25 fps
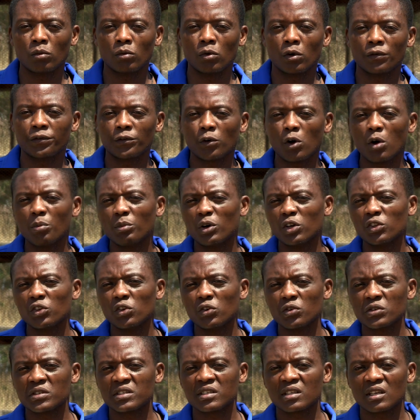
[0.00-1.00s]
Of common
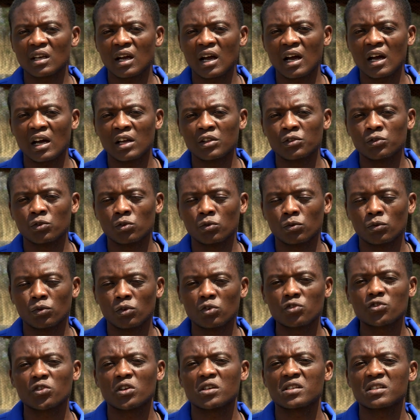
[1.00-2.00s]
use are
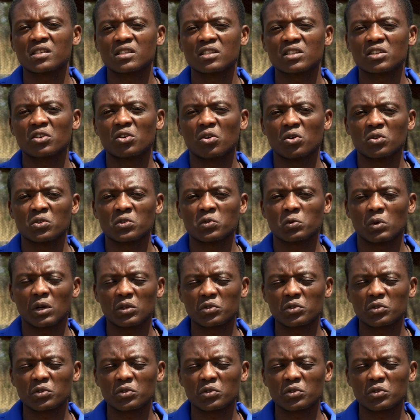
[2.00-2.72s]
nutraceuticals.